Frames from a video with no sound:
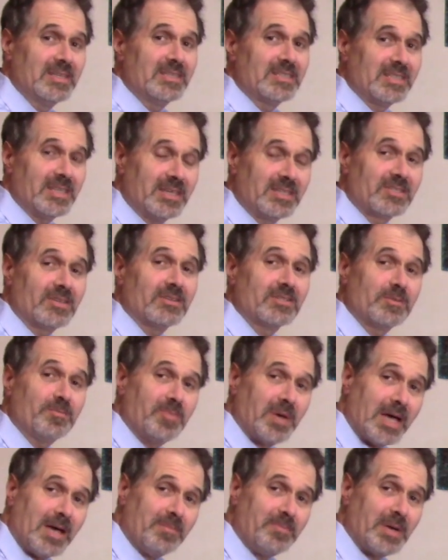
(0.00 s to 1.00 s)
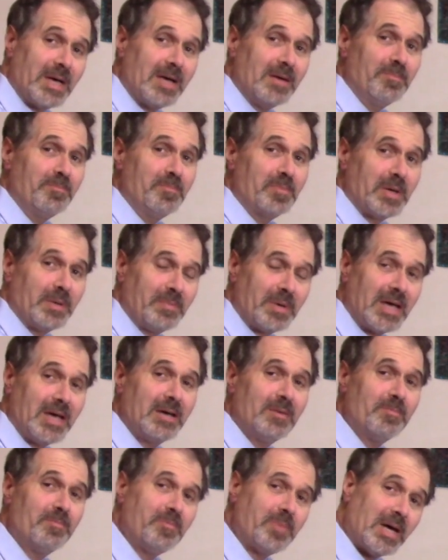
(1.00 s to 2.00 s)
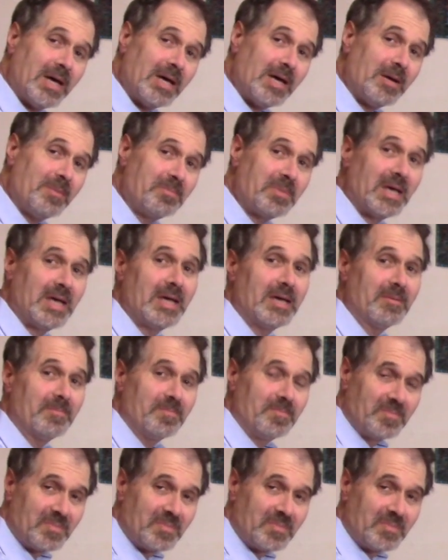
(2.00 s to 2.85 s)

See? So it's ba, ba, ba, ba, ba, ba.